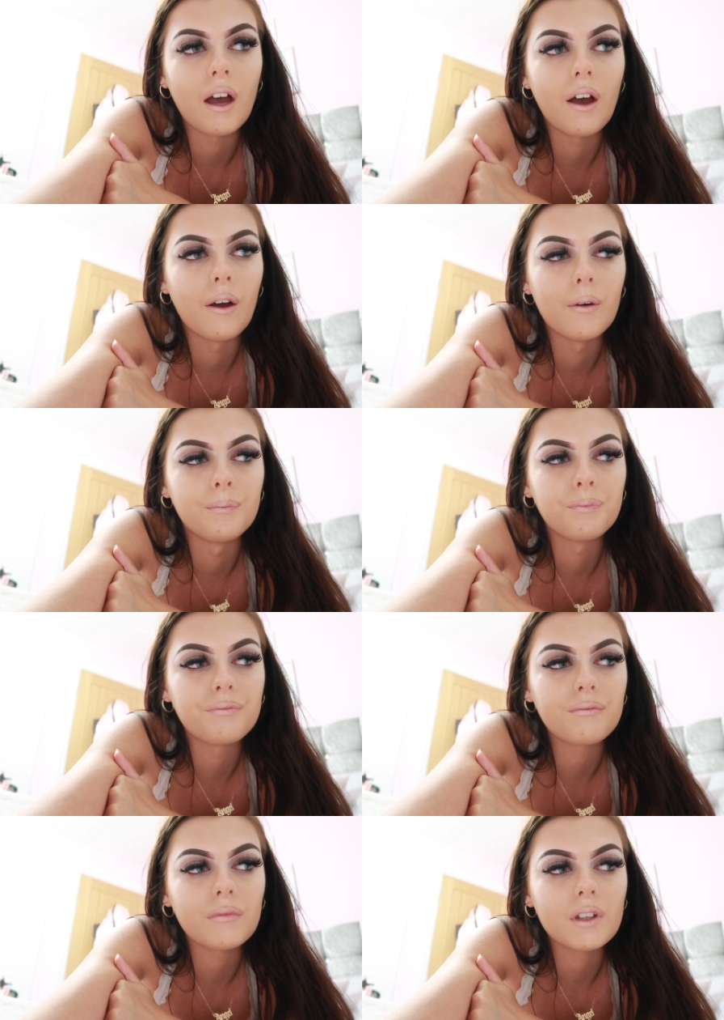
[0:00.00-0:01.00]

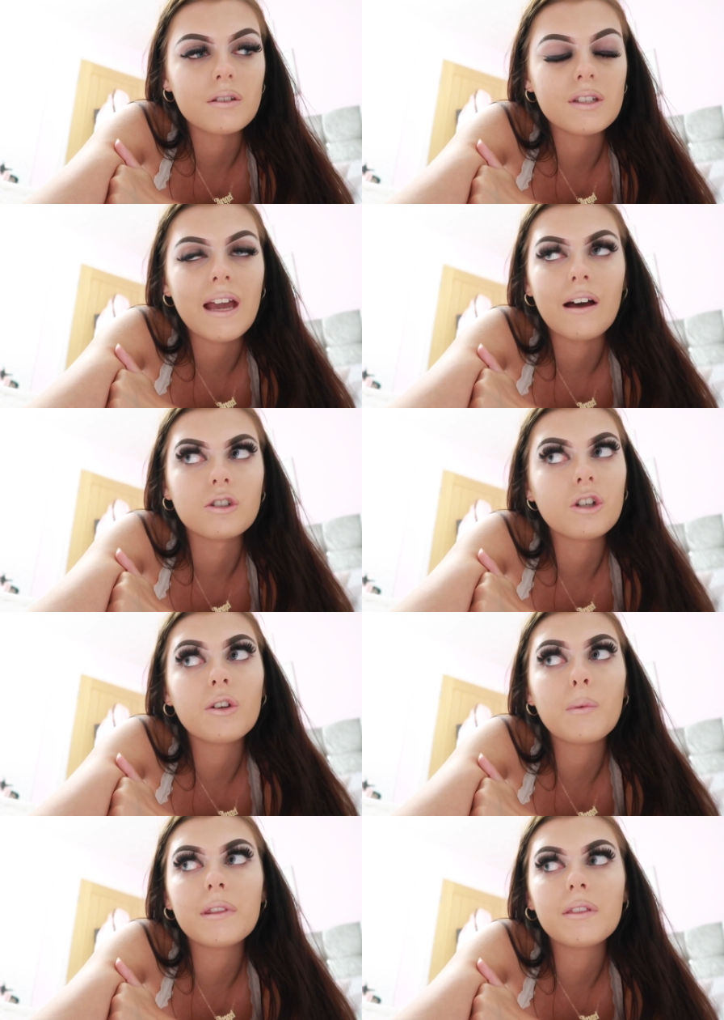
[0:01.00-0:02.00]
So yeah, I'll show
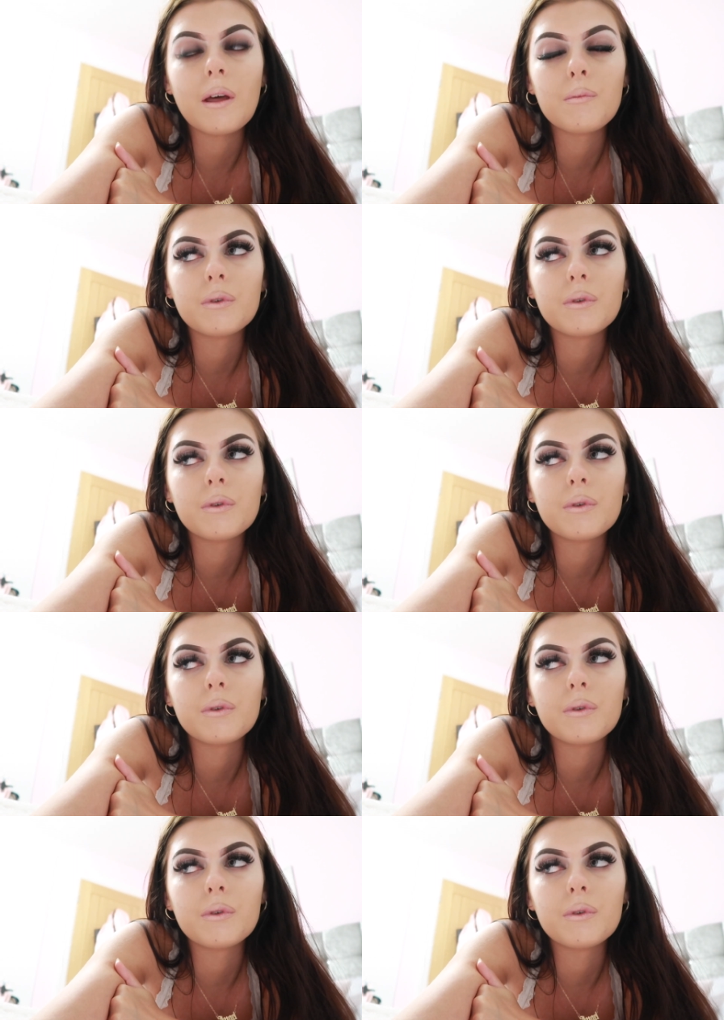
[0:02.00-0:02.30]
you when